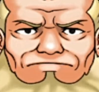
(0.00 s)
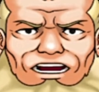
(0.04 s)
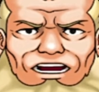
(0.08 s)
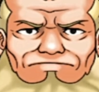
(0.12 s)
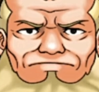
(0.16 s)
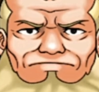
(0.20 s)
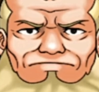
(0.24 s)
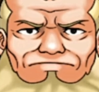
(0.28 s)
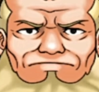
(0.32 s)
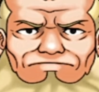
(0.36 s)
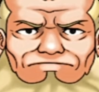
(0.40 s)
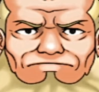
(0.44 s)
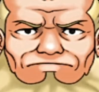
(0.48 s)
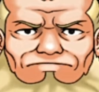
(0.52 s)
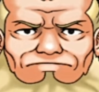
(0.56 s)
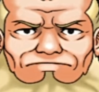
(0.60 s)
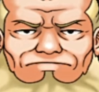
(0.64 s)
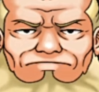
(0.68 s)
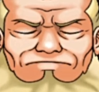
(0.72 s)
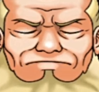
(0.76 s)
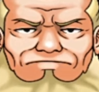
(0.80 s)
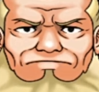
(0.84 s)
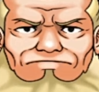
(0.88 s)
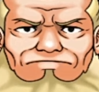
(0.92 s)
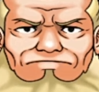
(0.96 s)
please give
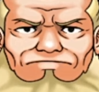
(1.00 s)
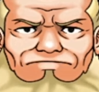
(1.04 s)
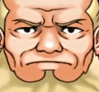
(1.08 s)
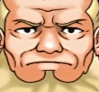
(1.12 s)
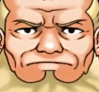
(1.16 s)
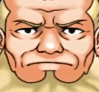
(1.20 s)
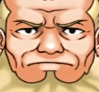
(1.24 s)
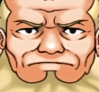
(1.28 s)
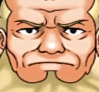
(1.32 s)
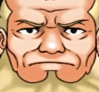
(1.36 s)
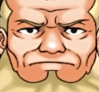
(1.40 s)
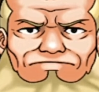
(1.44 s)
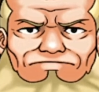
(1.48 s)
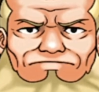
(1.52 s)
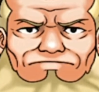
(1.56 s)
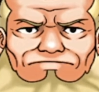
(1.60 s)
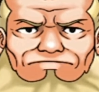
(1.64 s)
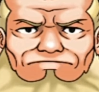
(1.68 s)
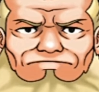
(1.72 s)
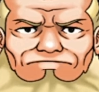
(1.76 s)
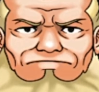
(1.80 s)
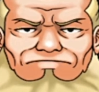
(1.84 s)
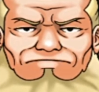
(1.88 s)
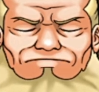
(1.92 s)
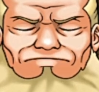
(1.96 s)
us an outline of this